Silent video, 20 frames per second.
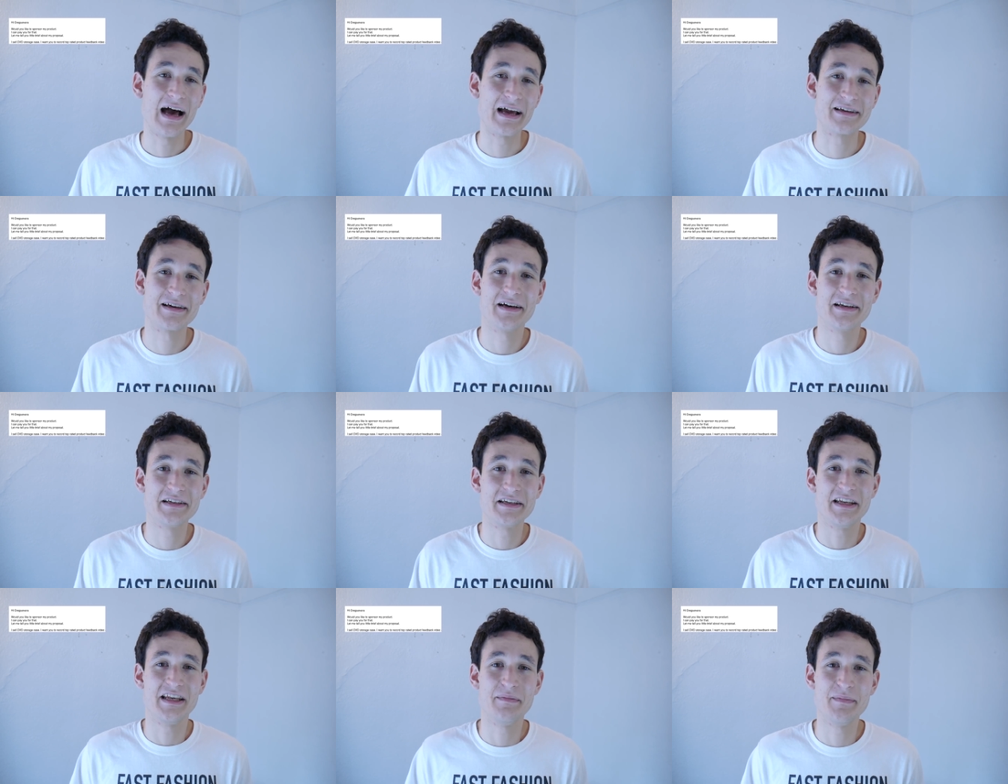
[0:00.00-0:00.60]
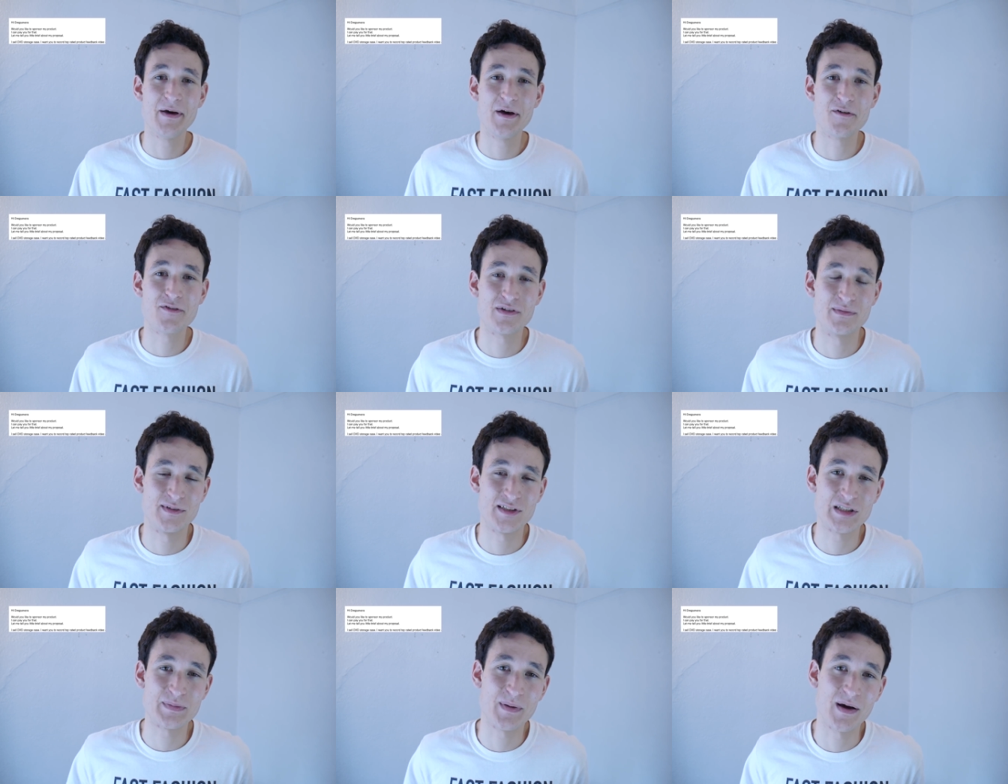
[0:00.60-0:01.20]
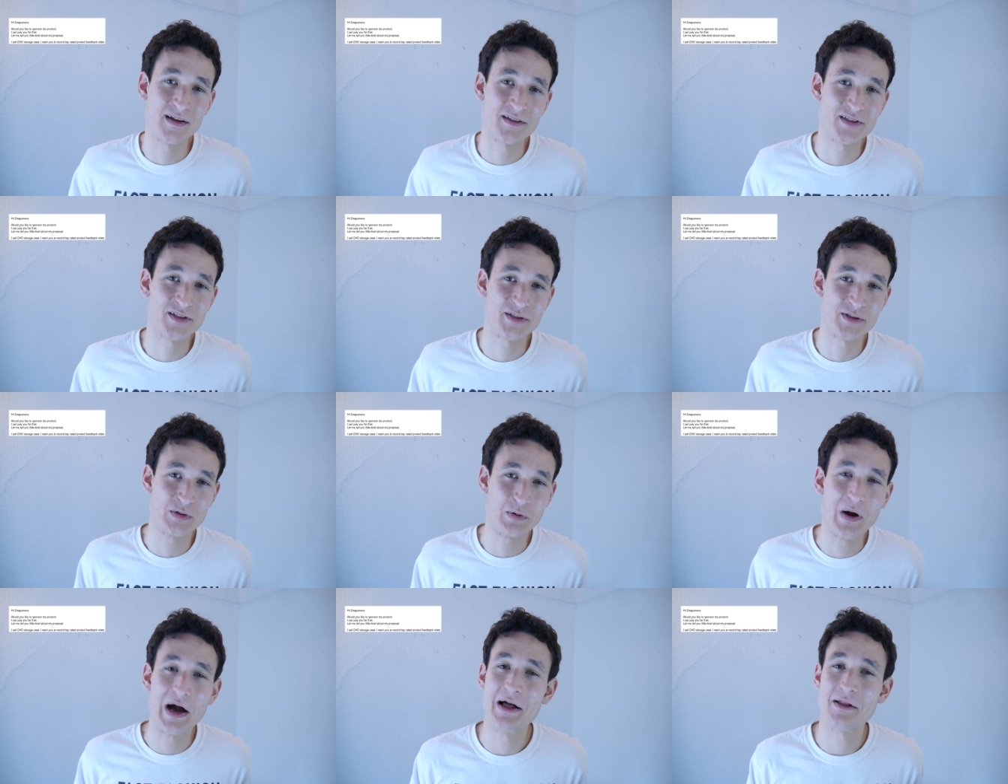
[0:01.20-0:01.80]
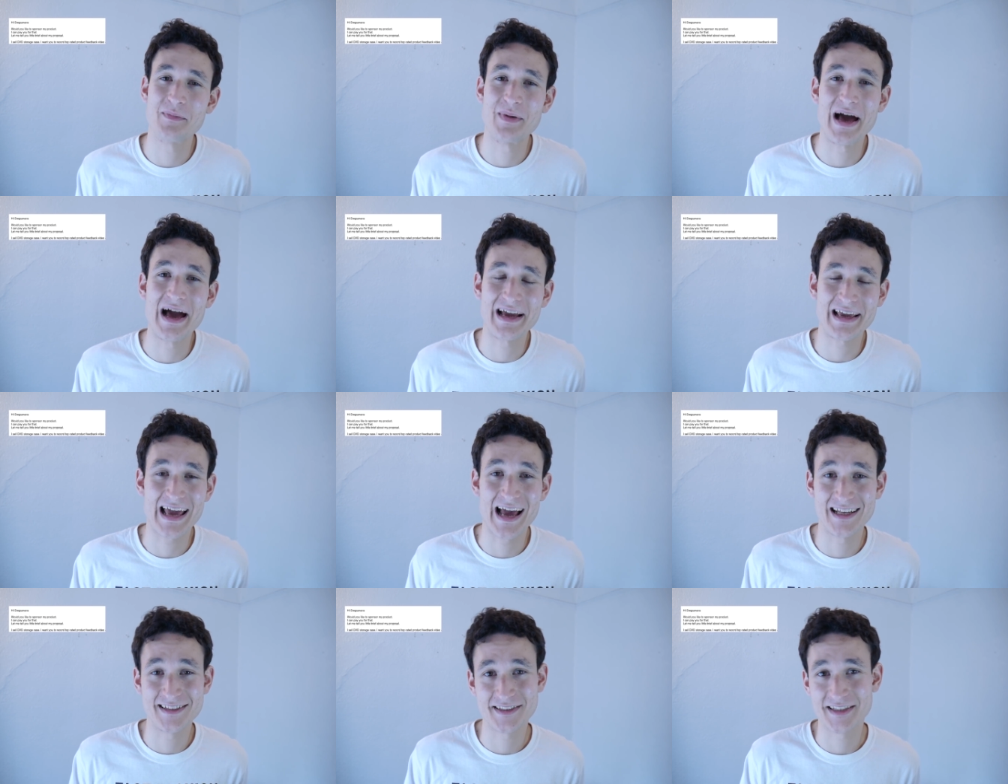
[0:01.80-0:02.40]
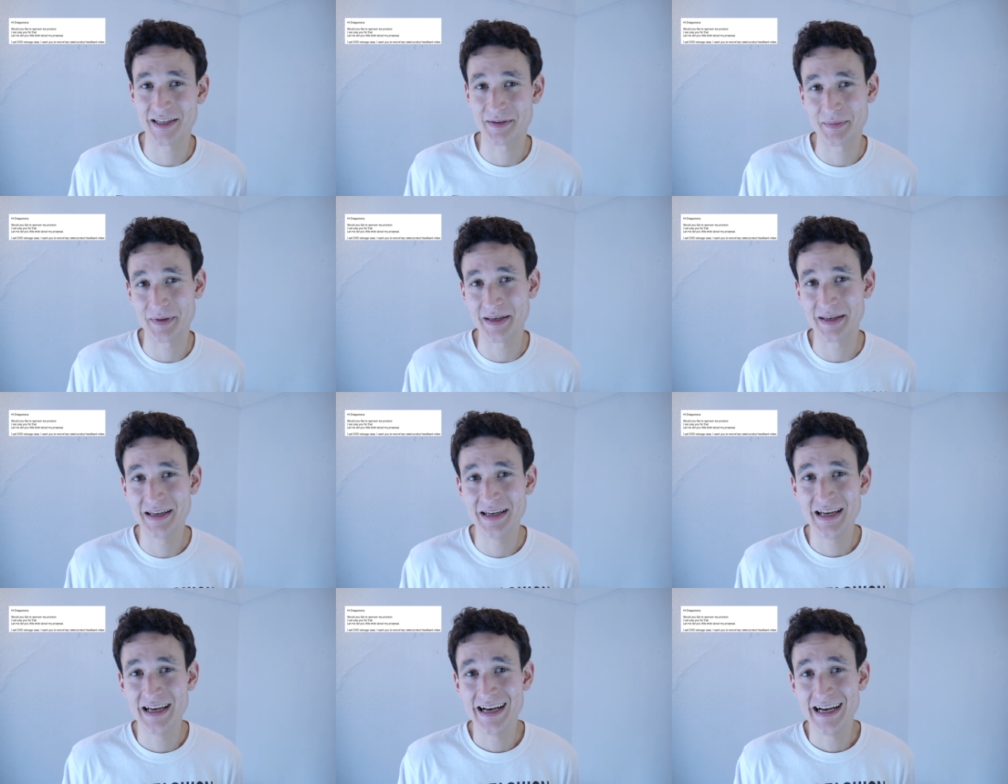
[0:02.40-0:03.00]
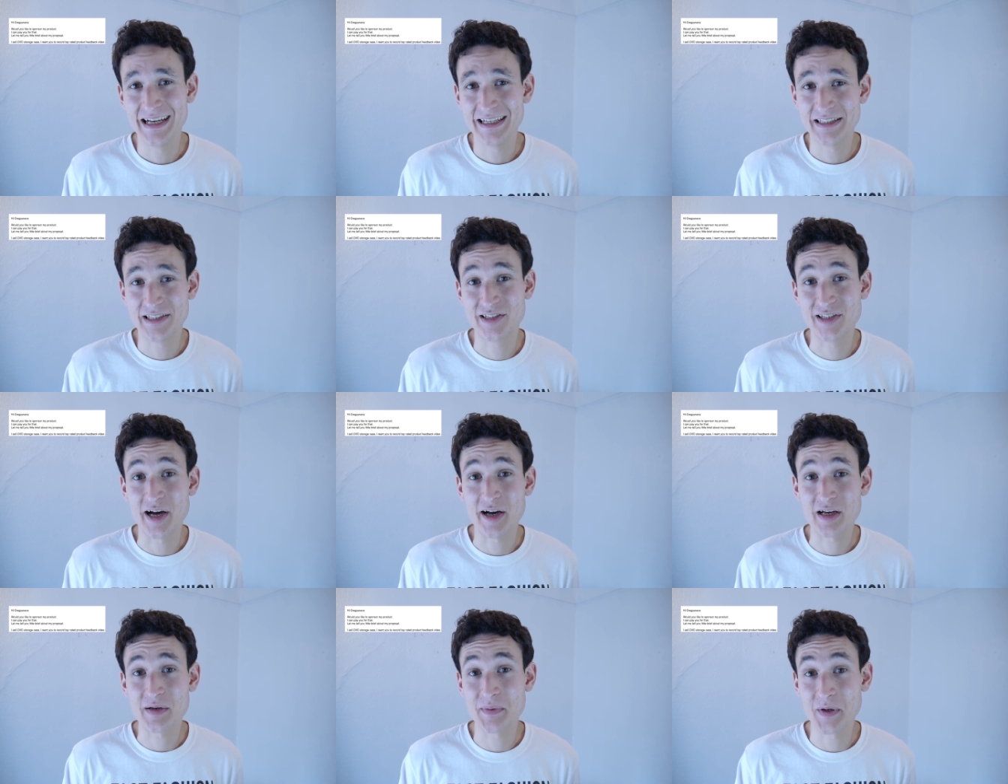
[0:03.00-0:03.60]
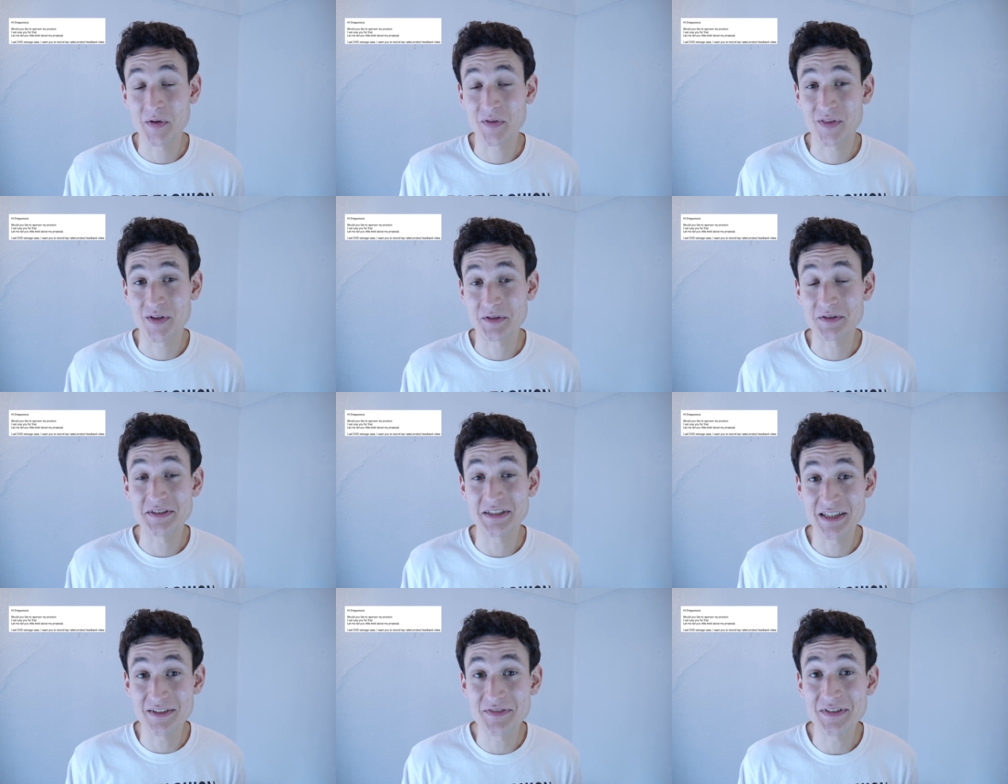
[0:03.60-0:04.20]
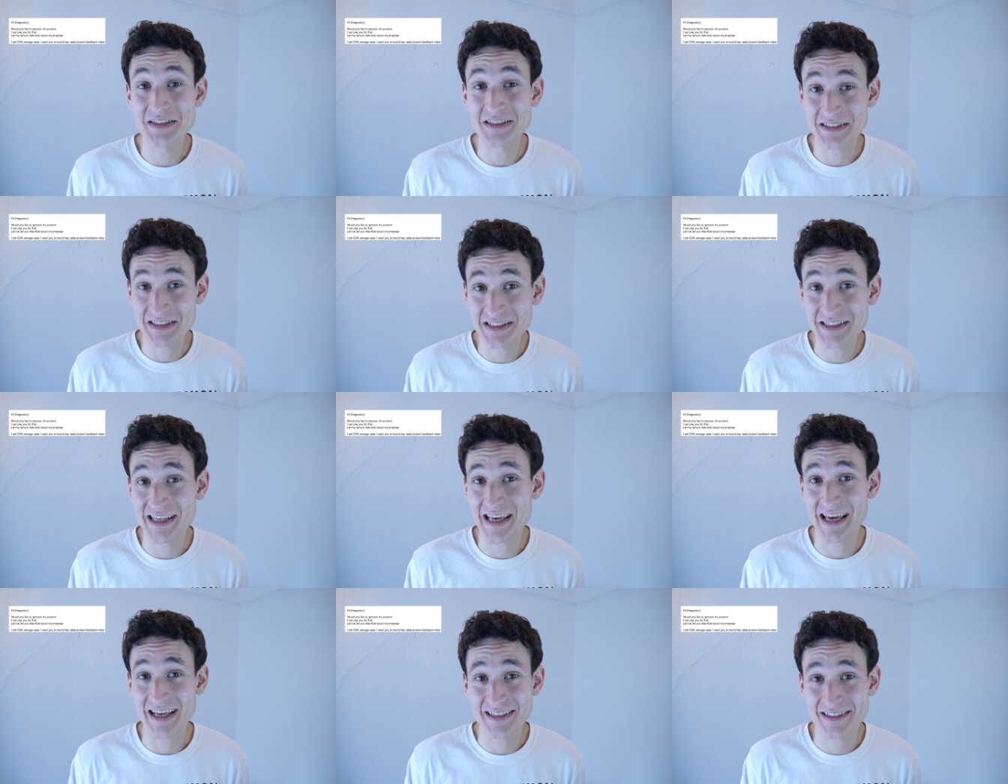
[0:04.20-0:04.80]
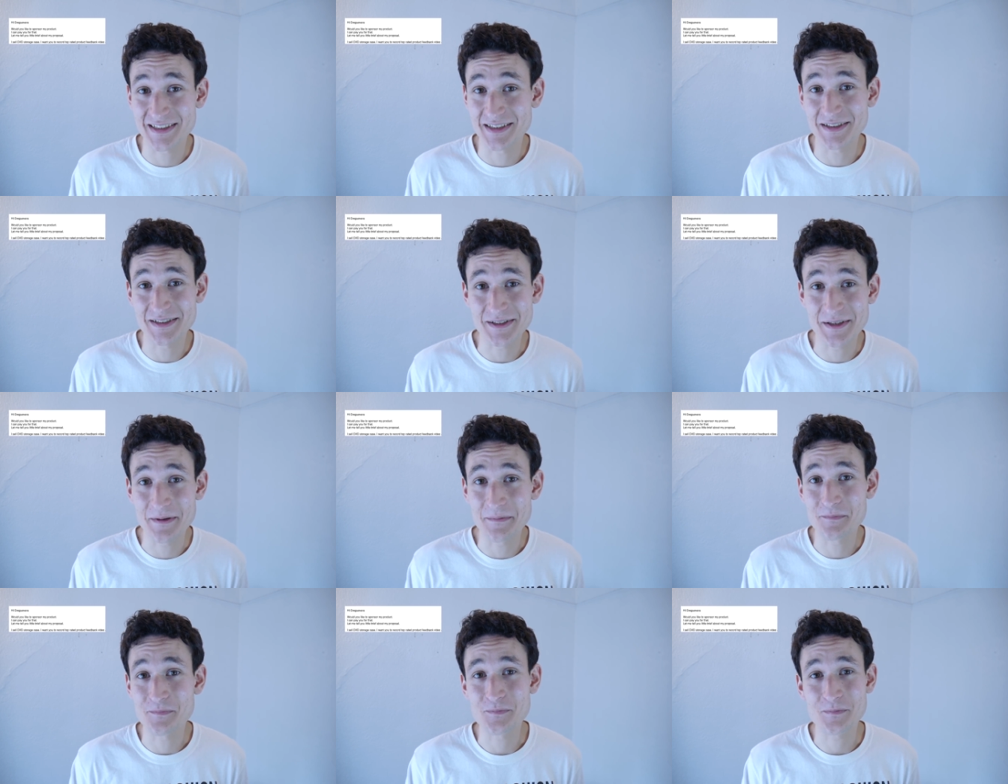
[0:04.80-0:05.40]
I got an email from a sponsor a while back asking me to talk about their DVD cases.